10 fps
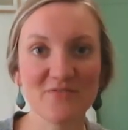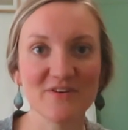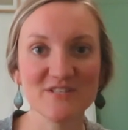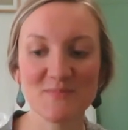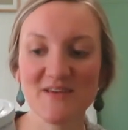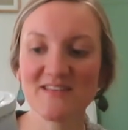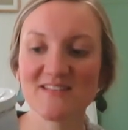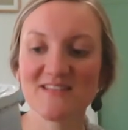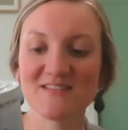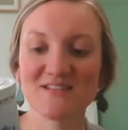First
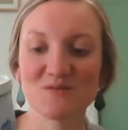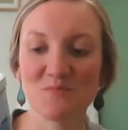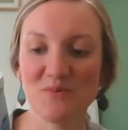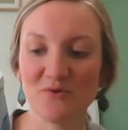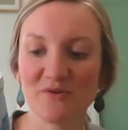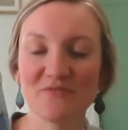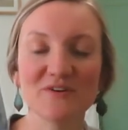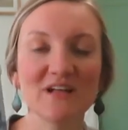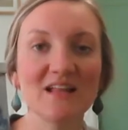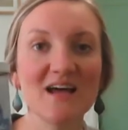piece is this
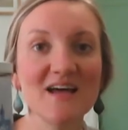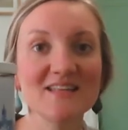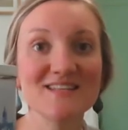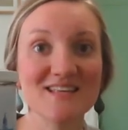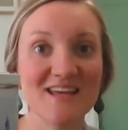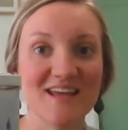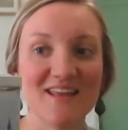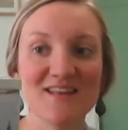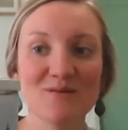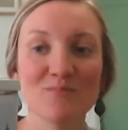beautiful
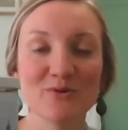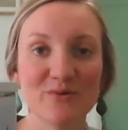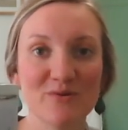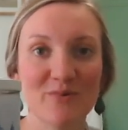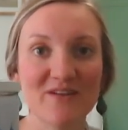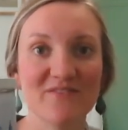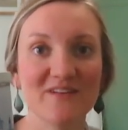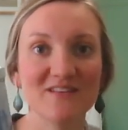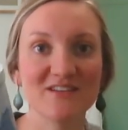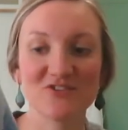tin, blue and white
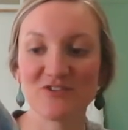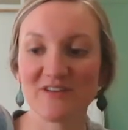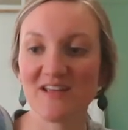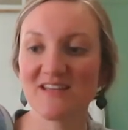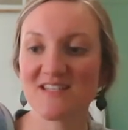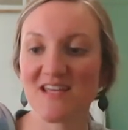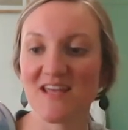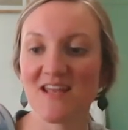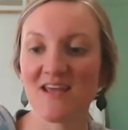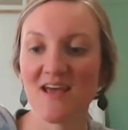vintage looking
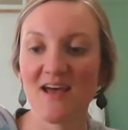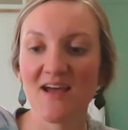tin